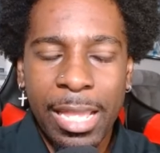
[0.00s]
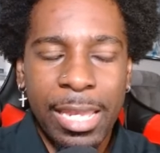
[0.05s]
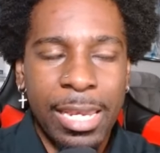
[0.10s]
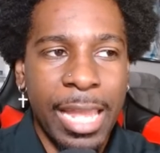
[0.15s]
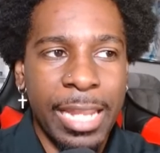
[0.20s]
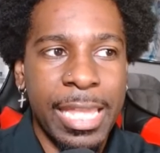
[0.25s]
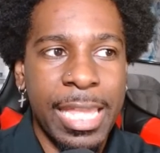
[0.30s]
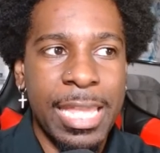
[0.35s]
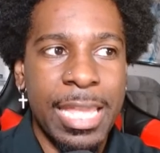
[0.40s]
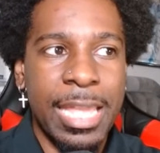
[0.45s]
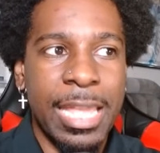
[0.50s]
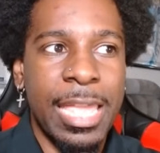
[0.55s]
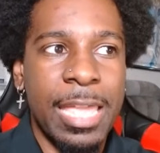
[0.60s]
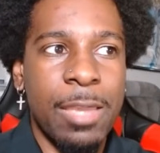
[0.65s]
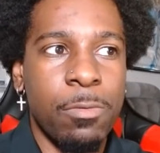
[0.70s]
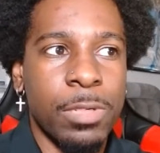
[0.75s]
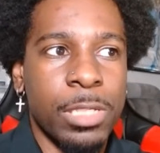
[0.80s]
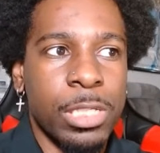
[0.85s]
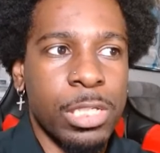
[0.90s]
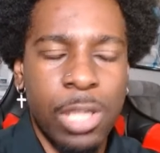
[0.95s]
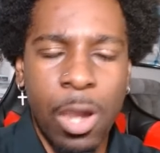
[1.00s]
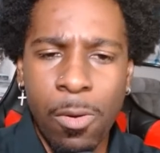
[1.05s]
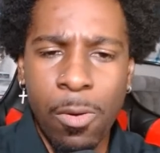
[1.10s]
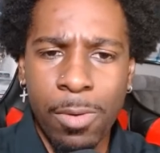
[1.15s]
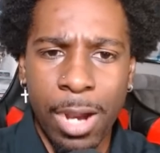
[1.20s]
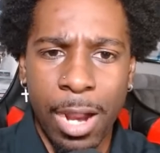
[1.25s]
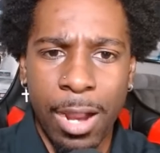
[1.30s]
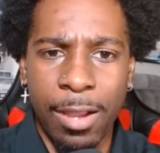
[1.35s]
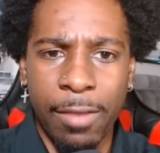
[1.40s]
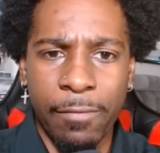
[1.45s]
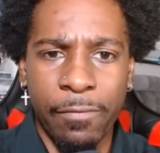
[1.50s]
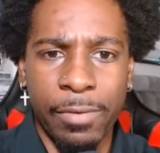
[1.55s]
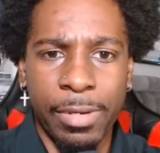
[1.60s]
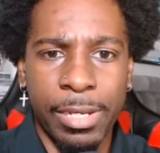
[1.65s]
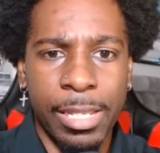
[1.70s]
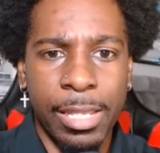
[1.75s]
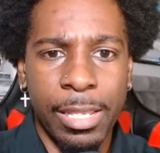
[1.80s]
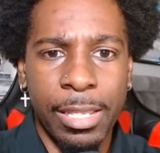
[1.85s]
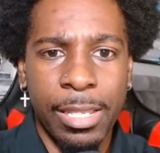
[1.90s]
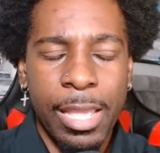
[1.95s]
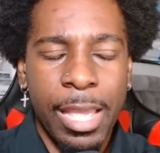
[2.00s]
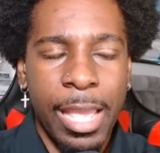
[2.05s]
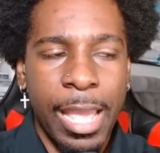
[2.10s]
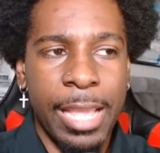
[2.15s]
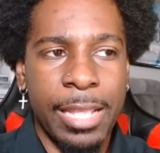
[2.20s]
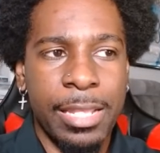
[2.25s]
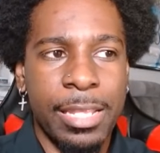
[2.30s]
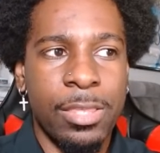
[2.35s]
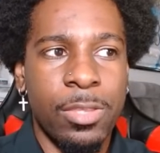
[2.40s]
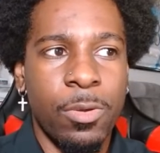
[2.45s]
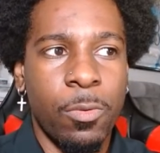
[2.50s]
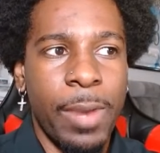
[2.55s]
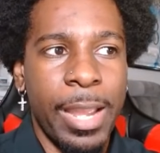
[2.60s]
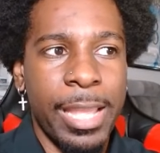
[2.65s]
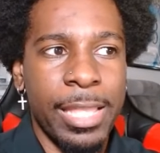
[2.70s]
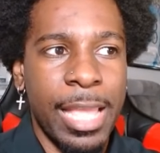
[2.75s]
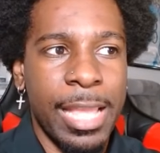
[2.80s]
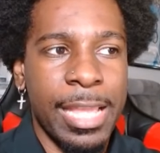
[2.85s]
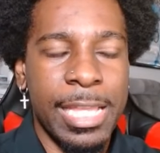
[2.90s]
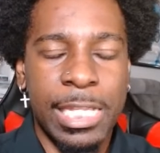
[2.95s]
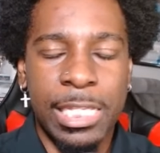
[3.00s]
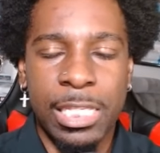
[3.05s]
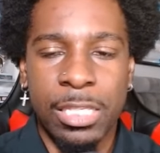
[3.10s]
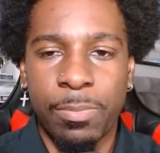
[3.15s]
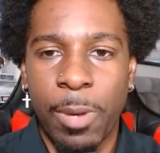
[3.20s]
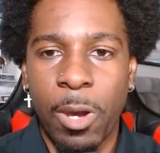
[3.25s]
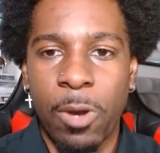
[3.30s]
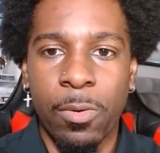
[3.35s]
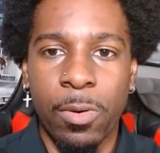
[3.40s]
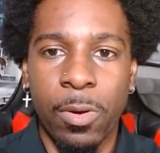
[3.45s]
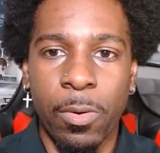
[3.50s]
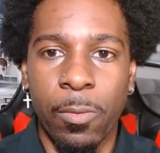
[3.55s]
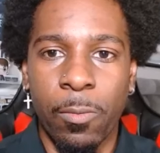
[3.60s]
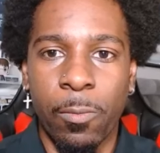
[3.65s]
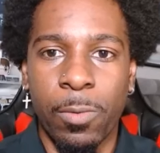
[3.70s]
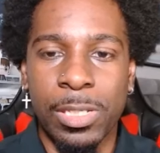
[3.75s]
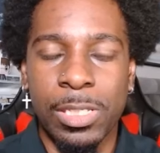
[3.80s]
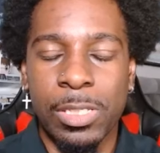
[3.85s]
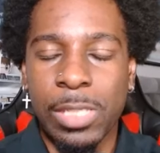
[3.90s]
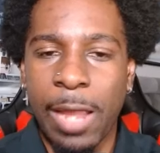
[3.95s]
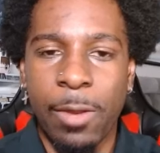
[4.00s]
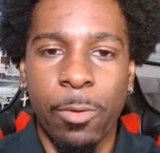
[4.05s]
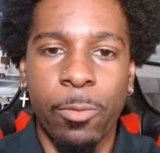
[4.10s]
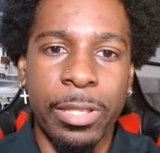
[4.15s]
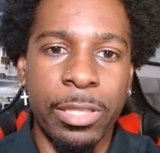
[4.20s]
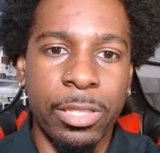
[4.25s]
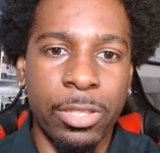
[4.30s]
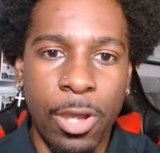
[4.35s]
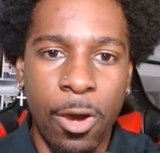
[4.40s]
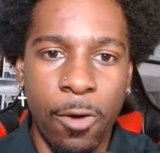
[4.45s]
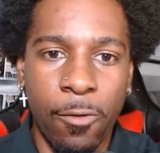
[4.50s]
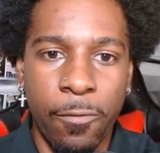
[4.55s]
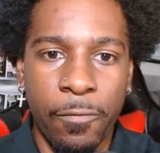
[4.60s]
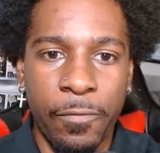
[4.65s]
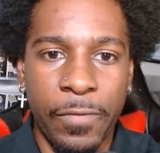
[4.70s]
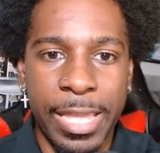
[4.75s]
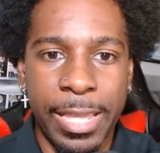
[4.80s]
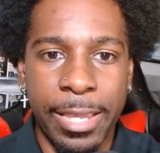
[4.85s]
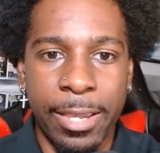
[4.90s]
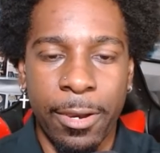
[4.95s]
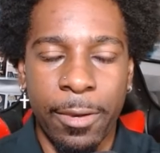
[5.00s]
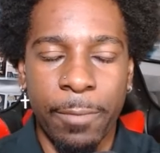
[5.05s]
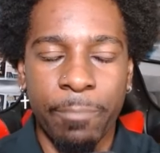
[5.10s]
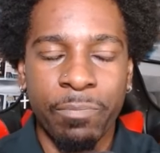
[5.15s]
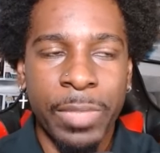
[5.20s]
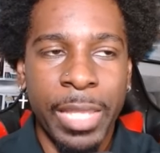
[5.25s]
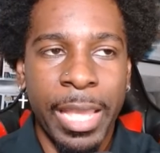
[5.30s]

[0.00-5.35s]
Like he was so confident. And then the way that he spoke was like with no fear.